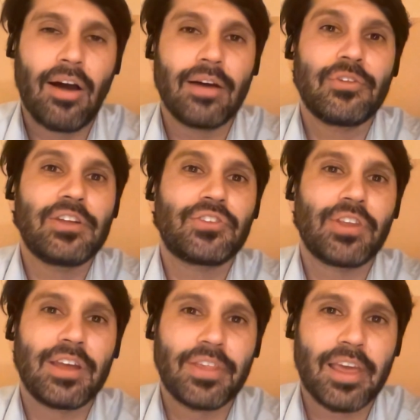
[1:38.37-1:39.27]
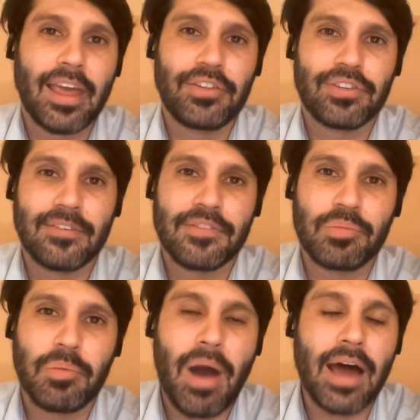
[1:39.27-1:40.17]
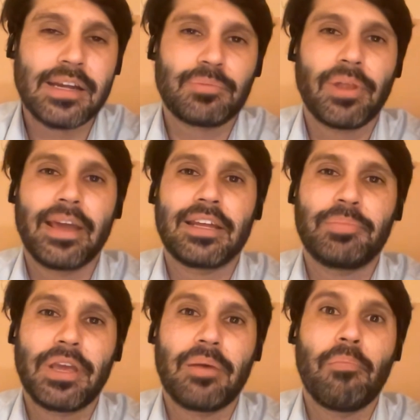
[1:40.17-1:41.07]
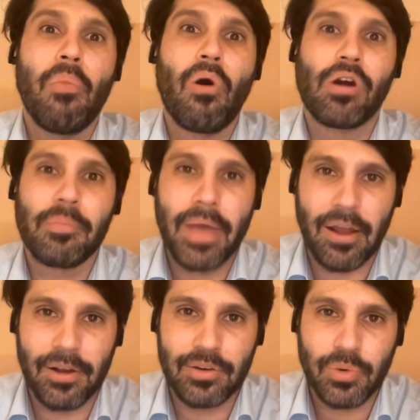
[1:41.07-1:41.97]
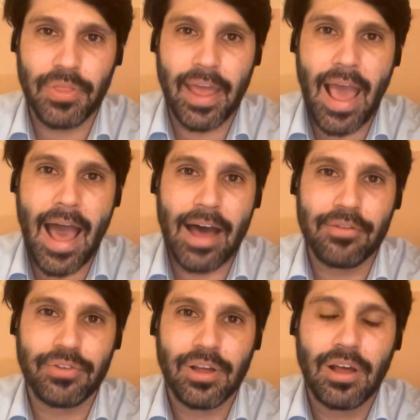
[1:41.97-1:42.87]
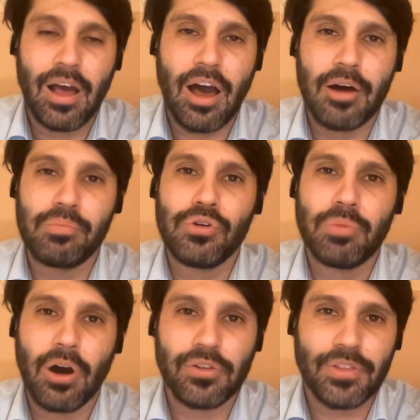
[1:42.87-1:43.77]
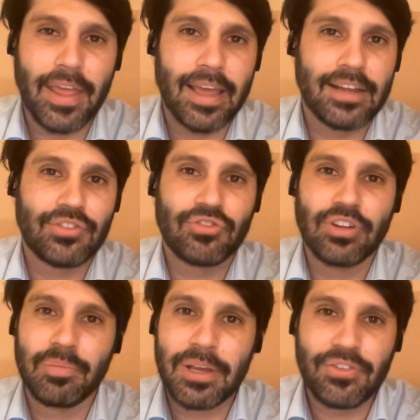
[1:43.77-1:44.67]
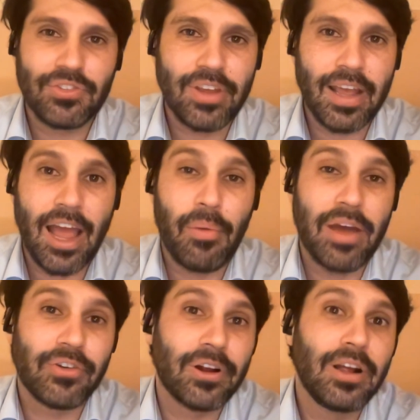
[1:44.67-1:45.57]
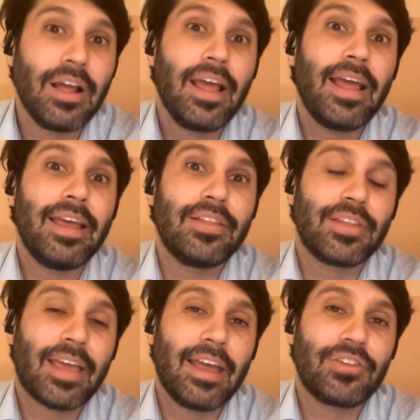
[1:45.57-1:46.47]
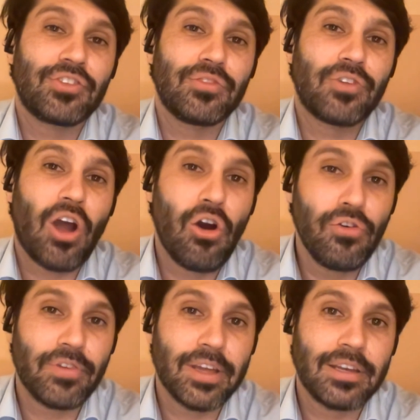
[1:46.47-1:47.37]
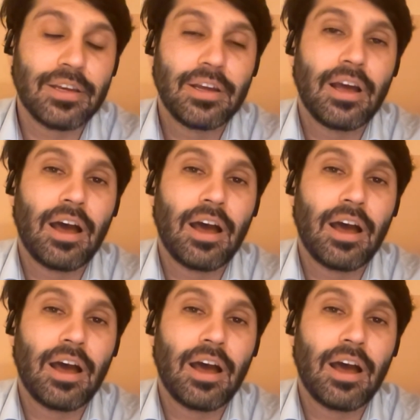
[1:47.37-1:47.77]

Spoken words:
Obviously, in the case of the bubonic plague, it become more apparent when they have buboes and they get extremely sick. However, in the case of COVID,